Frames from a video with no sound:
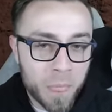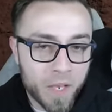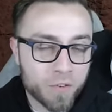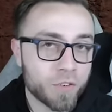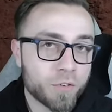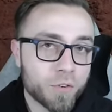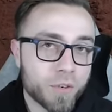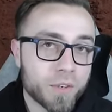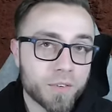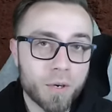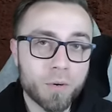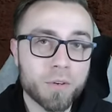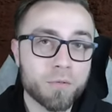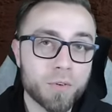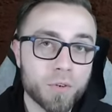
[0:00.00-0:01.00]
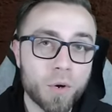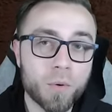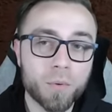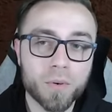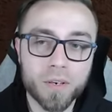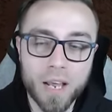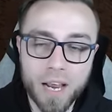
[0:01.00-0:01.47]
It just turns out if you
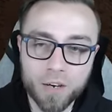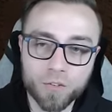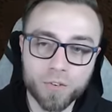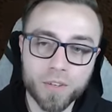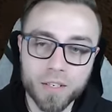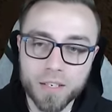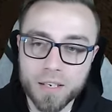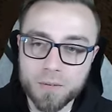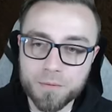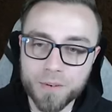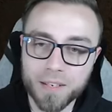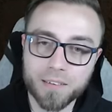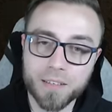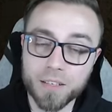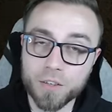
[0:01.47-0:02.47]
don't actually invest